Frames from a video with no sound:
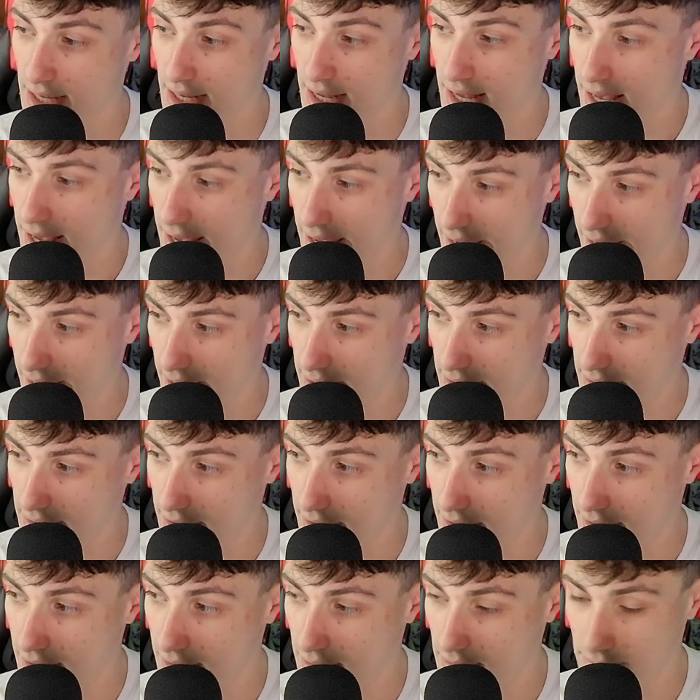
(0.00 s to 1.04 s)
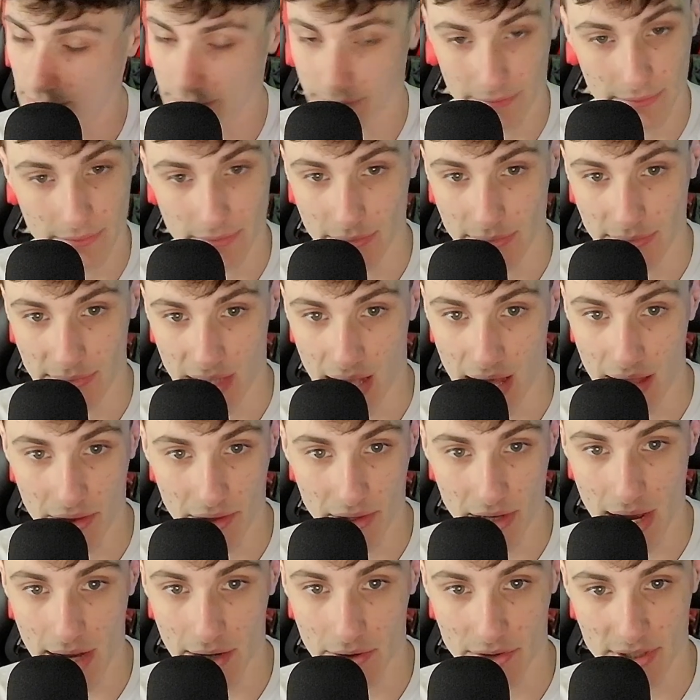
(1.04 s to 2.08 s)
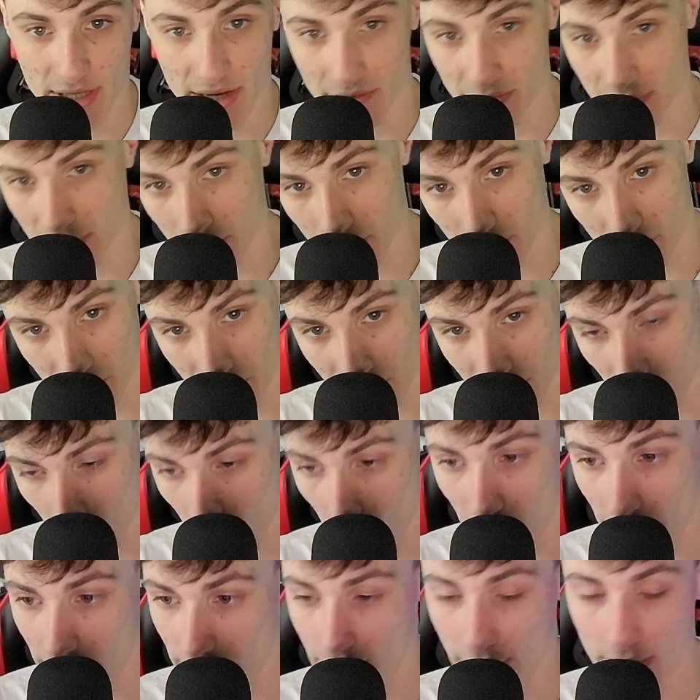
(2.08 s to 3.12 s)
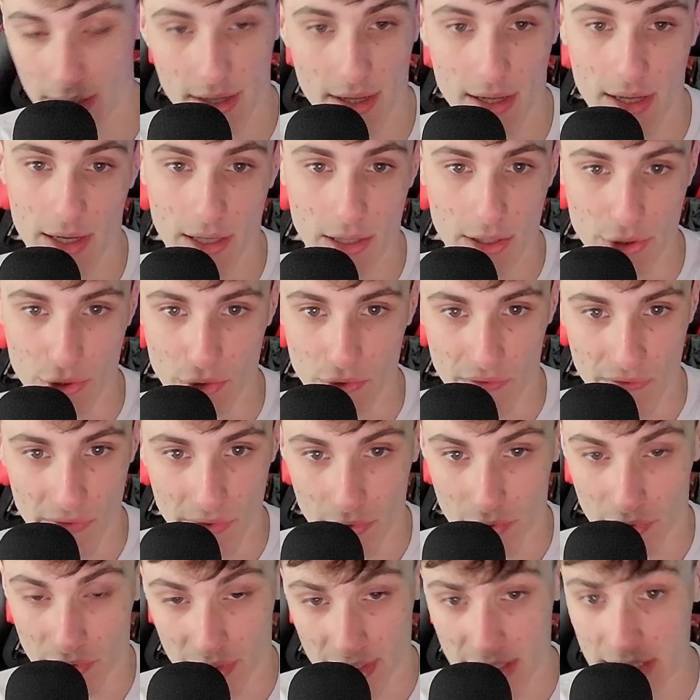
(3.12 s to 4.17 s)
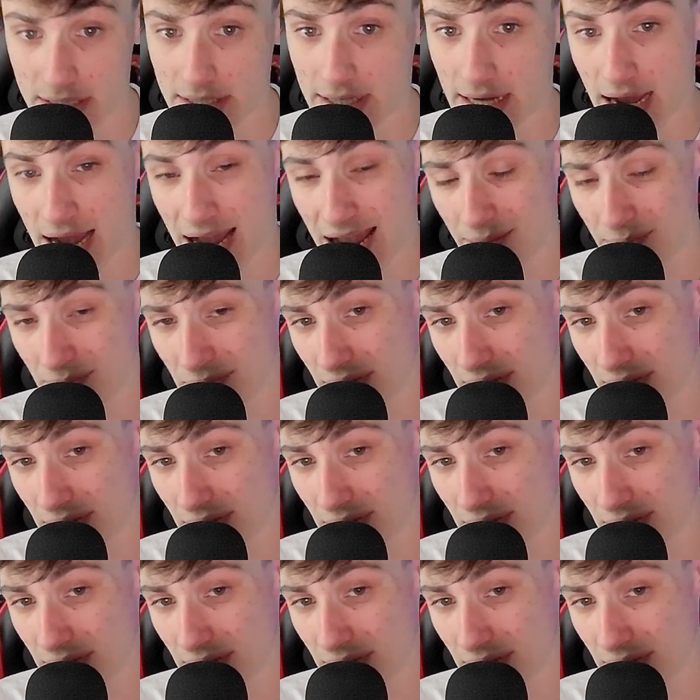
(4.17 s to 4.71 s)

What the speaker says: And now the Niners have another void to fill, and this time